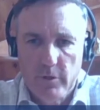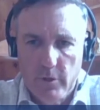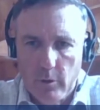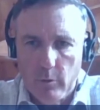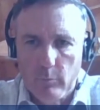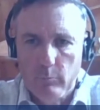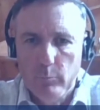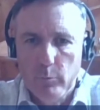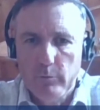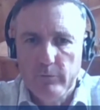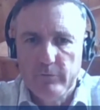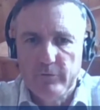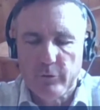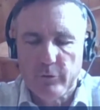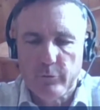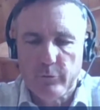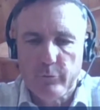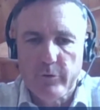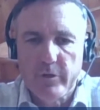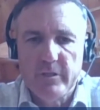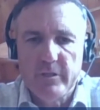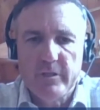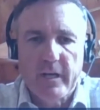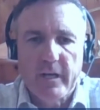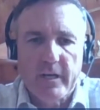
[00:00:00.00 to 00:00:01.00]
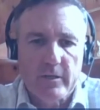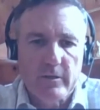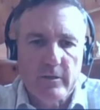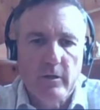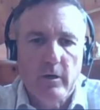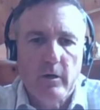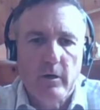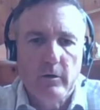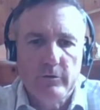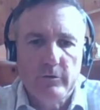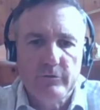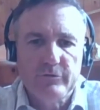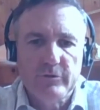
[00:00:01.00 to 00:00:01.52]
move to green
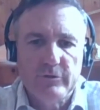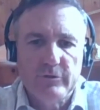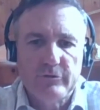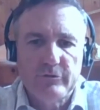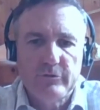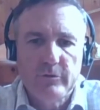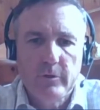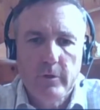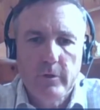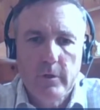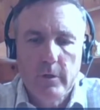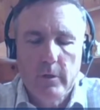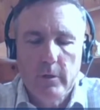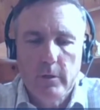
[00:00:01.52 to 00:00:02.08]
technologies.